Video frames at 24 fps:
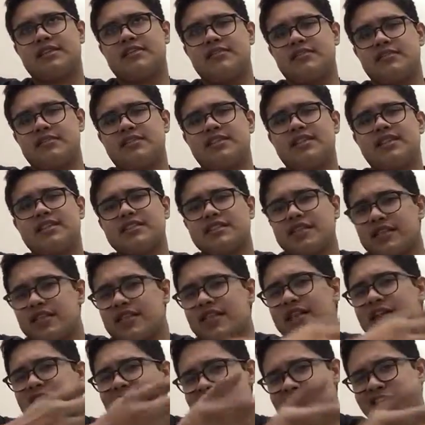things that
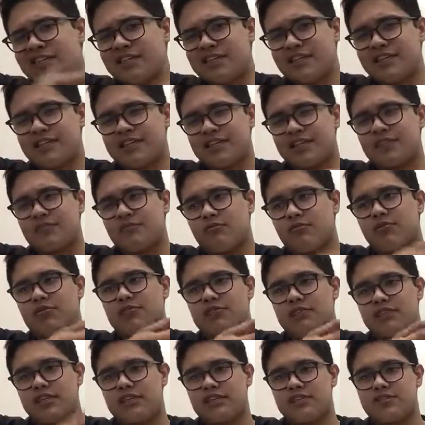they need, that the
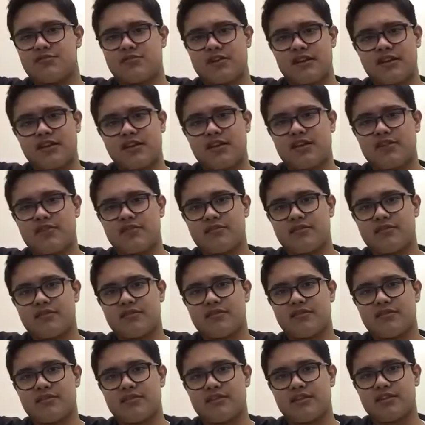world needs right now.
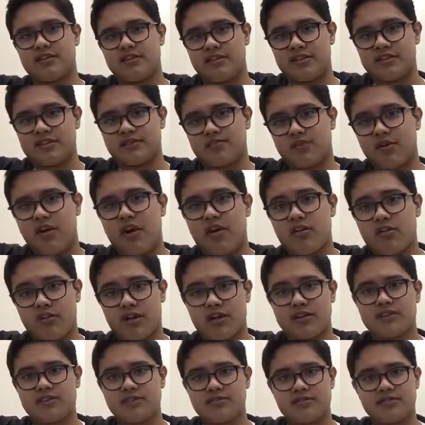It needs
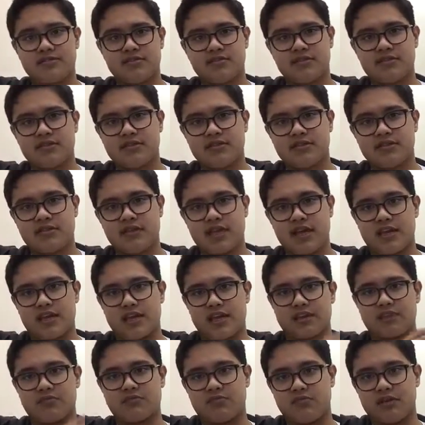progress, and
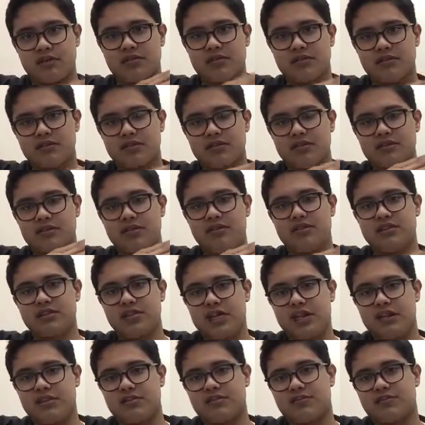that's what
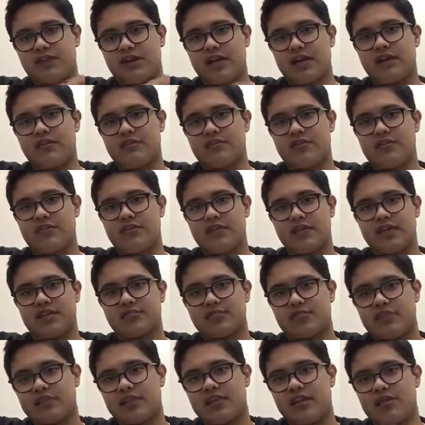they are fighting for. That's
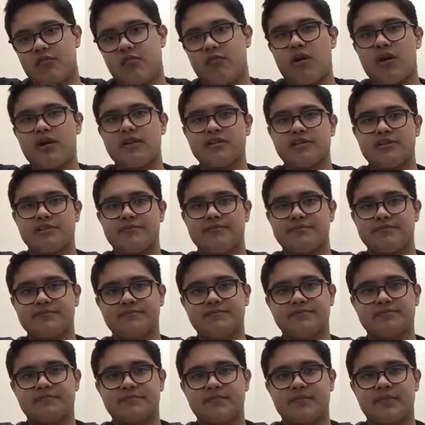what they
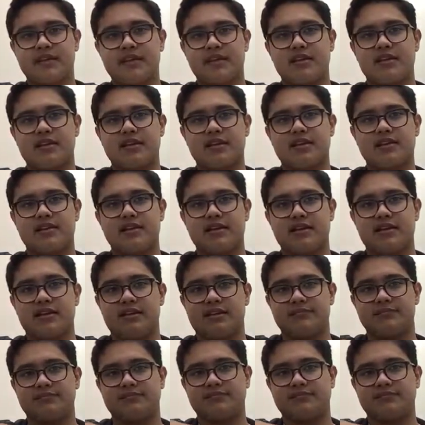want.